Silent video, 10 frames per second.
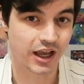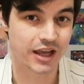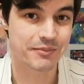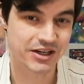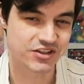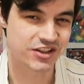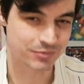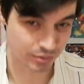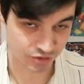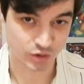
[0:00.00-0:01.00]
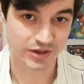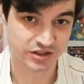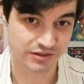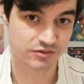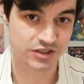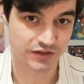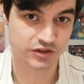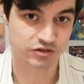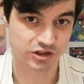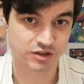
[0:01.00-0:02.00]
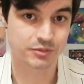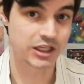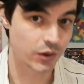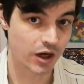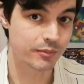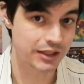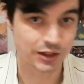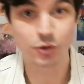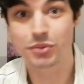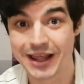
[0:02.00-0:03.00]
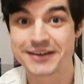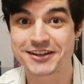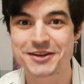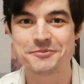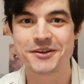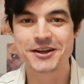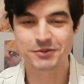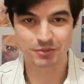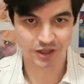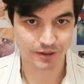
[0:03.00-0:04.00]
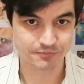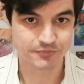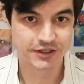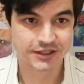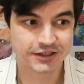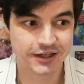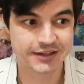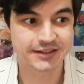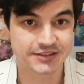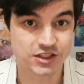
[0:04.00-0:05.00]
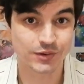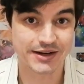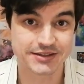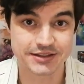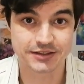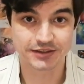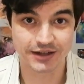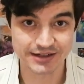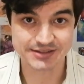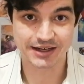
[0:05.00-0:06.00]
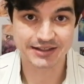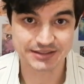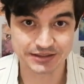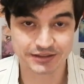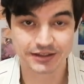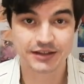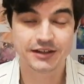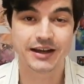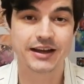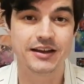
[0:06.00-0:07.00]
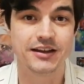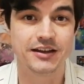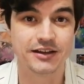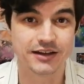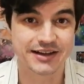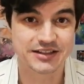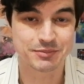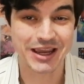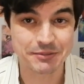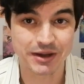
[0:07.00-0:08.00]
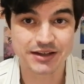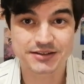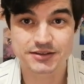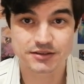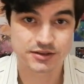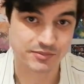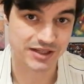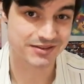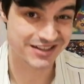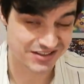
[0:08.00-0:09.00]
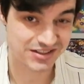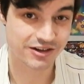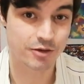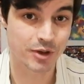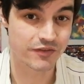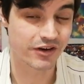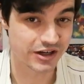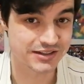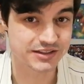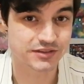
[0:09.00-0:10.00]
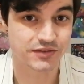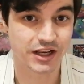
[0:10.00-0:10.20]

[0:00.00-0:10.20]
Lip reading: I imagine some people do actually through self-destruction, but you know what I mean? No one plans to become addicted to anti-anxiety, anti-pain meds. Sometimes they're necessary, but they're very addictive.